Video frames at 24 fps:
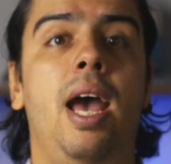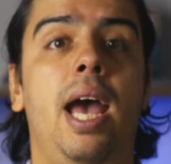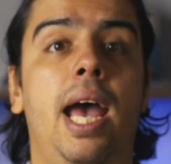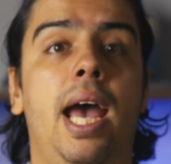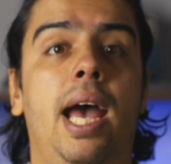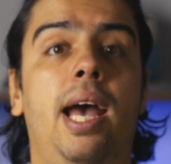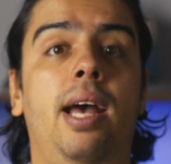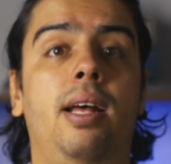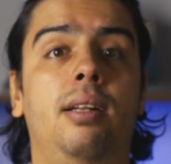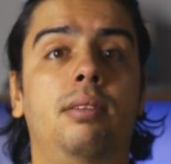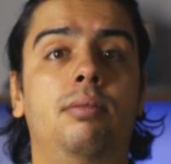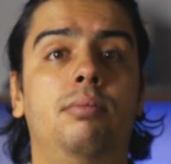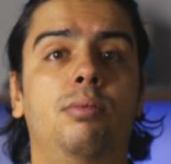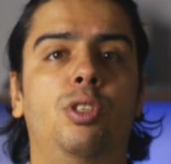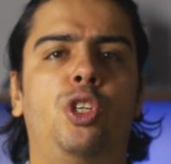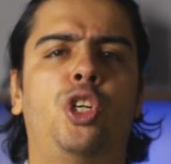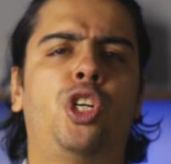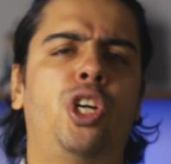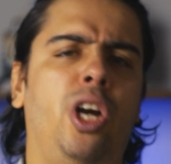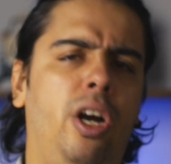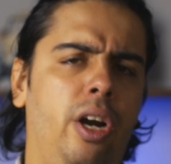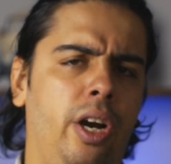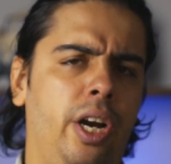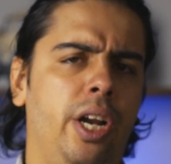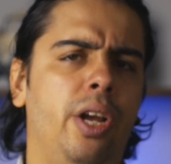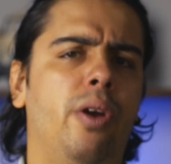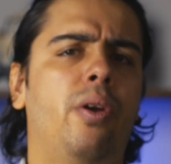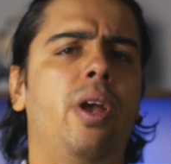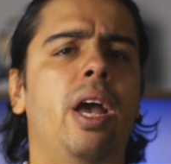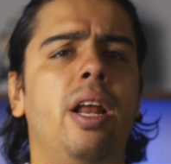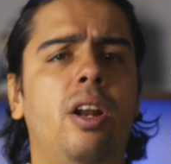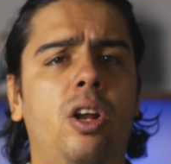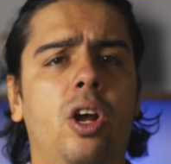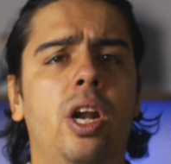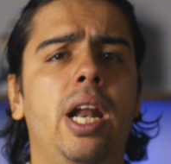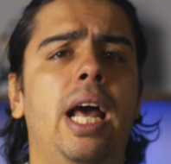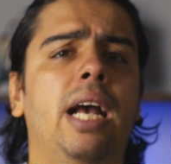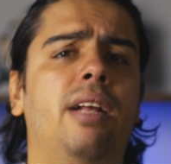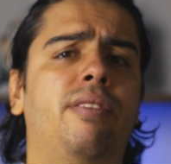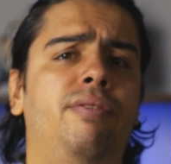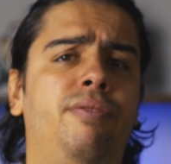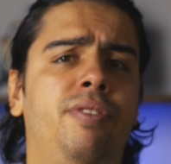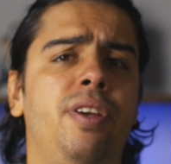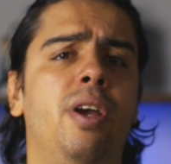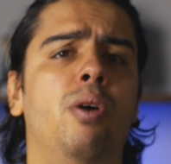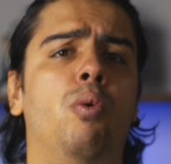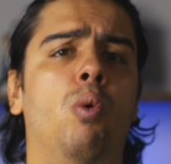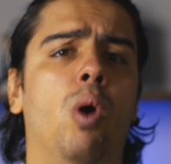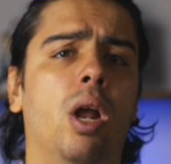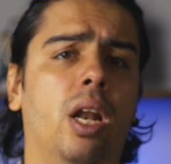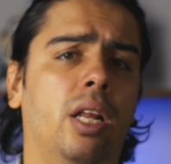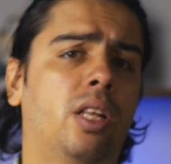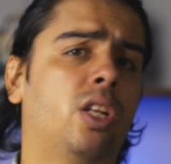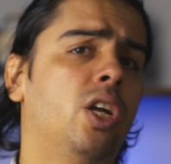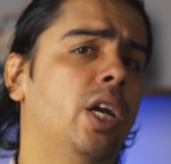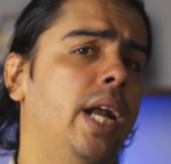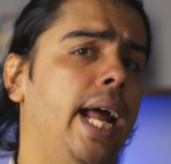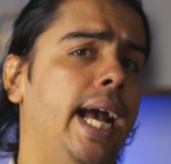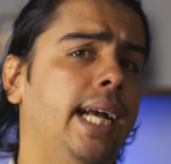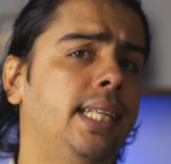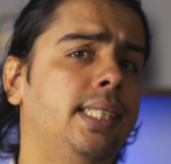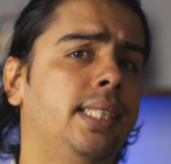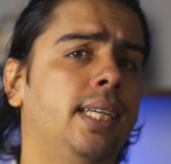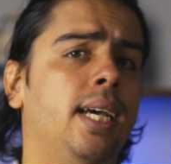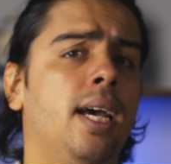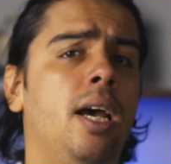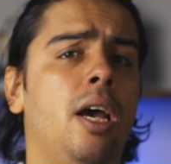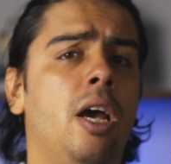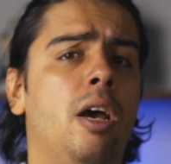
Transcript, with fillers: And sure, you can connect via Wallet Connect,